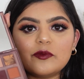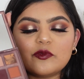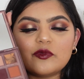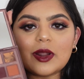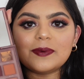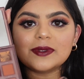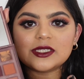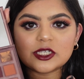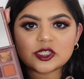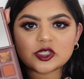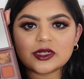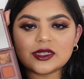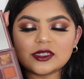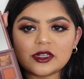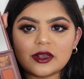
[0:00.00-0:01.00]

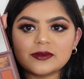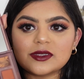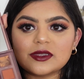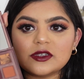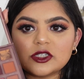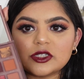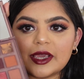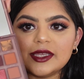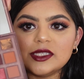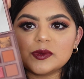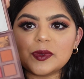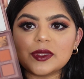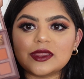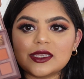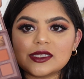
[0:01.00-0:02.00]
repetition in terms of the shades,
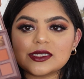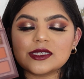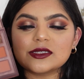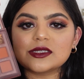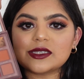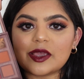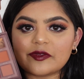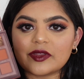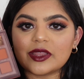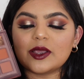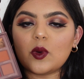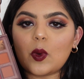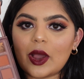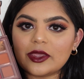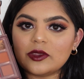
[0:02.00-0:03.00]
but this is
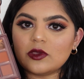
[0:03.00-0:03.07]
definitely quite